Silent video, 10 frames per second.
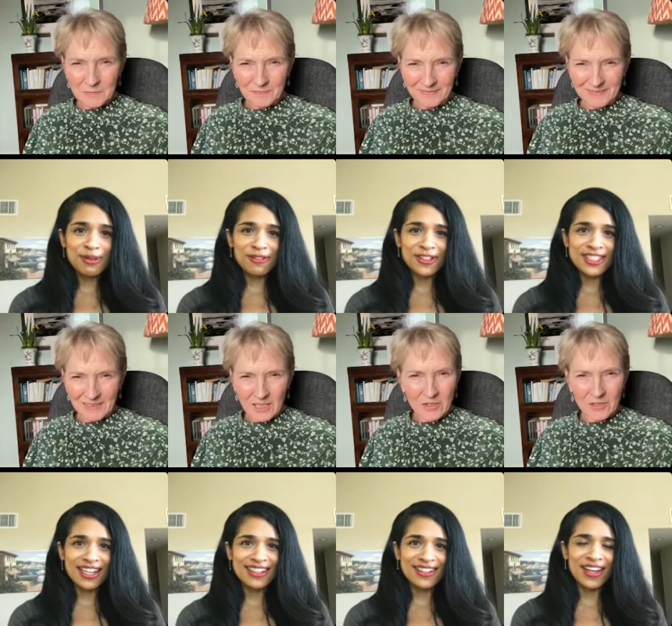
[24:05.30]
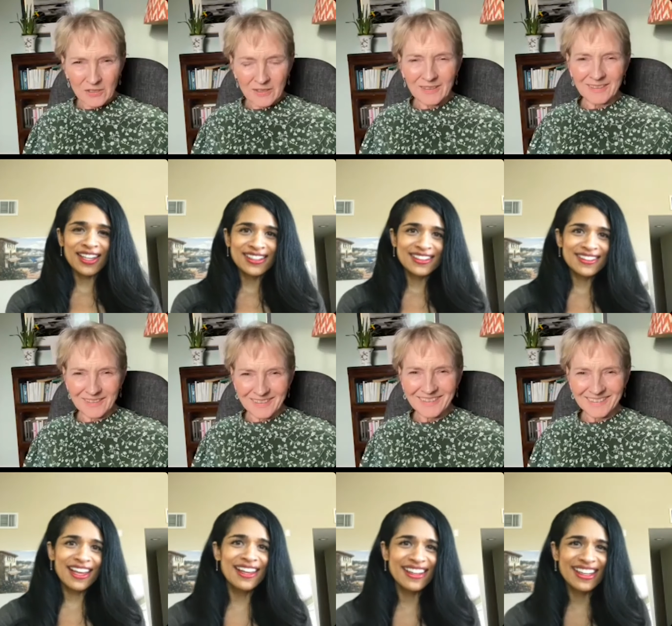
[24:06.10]
Speaker 1: For a second, okay.
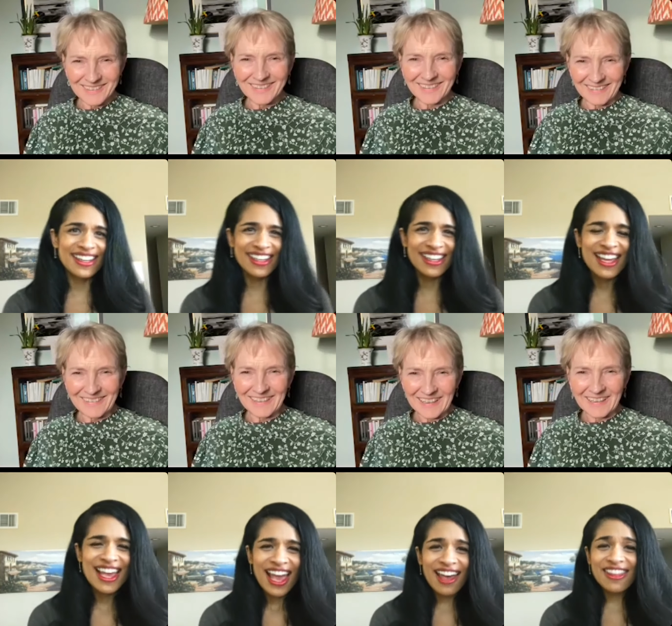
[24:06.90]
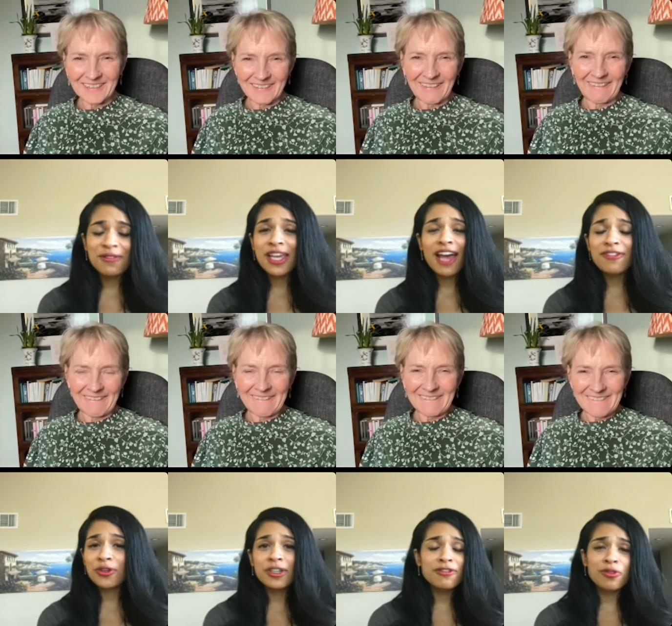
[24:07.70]
And then we have
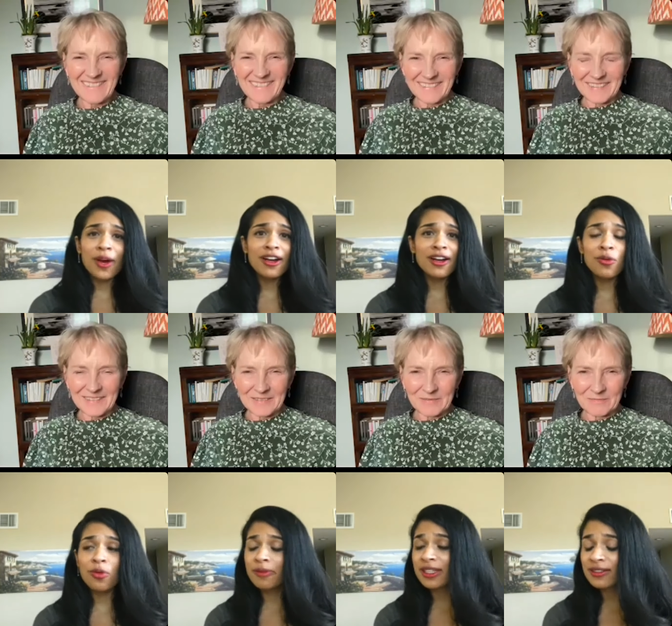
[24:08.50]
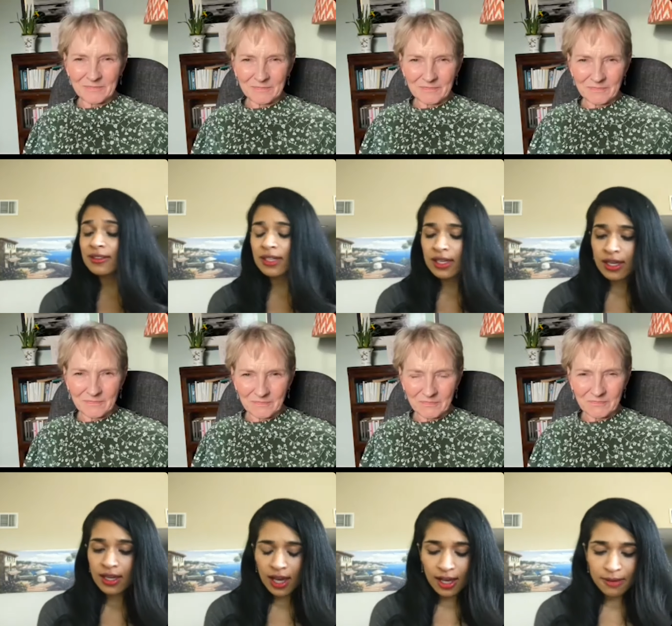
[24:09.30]
grief where a woman,
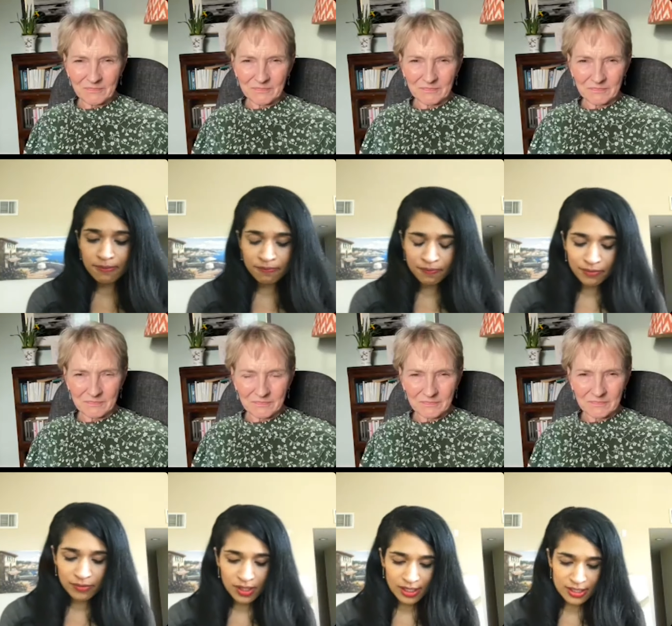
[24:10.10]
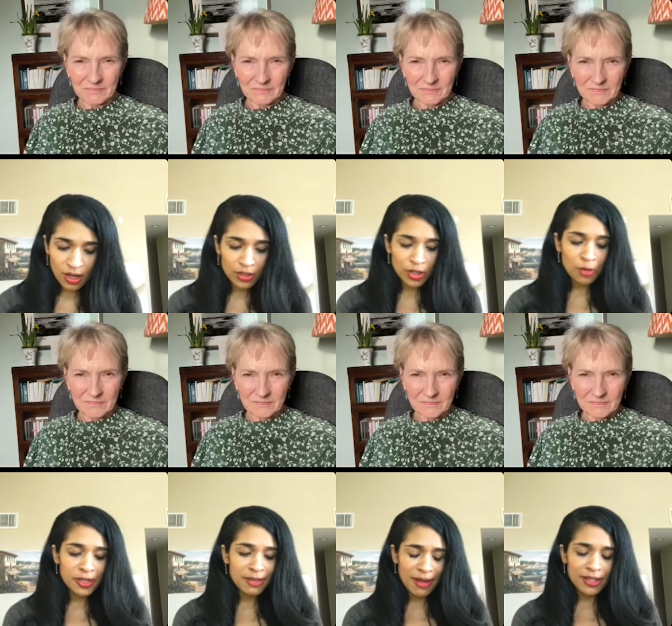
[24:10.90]
it's called Opening